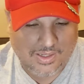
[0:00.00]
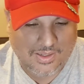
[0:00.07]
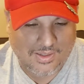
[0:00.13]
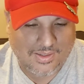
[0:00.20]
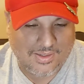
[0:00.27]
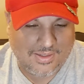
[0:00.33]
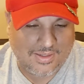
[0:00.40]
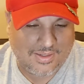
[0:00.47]

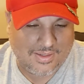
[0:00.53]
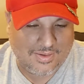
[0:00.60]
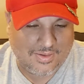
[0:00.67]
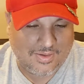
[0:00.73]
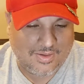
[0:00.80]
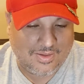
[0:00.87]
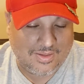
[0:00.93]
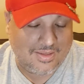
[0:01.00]

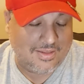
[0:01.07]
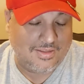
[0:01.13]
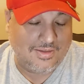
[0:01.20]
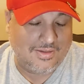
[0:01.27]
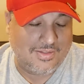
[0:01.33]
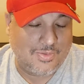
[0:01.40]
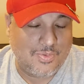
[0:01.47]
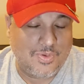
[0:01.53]
at
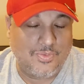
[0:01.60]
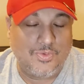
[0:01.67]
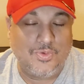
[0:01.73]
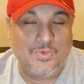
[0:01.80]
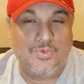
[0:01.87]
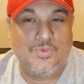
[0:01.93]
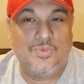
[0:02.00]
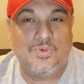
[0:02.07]
least the
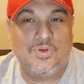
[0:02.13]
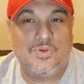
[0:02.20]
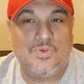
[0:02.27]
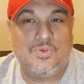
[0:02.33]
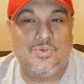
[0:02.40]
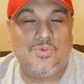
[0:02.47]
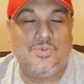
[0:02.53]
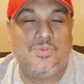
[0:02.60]
people
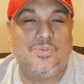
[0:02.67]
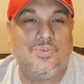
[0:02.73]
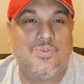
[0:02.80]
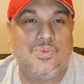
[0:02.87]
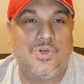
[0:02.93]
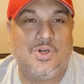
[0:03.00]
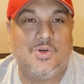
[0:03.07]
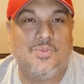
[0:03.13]
who
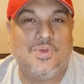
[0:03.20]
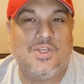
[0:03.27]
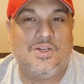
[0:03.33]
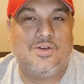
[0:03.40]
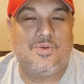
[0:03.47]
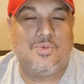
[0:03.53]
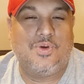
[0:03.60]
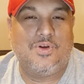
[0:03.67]
know
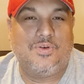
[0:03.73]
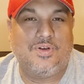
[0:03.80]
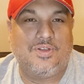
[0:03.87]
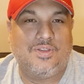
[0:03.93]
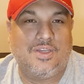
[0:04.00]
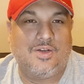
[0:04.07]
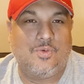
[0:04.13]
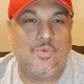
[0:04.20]
me are
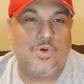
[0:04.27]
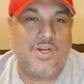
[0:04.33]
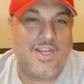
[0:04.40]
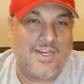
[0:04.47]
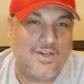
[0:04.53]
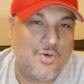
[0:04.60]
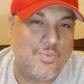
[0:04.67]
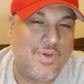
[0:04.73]
wondering, like, would
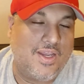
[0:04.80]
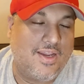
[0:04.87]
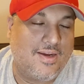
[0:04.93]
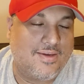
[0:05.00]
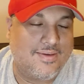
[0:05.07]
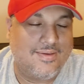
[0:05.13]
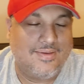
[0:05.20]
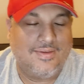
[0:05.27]
I go
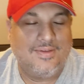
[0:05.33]
back?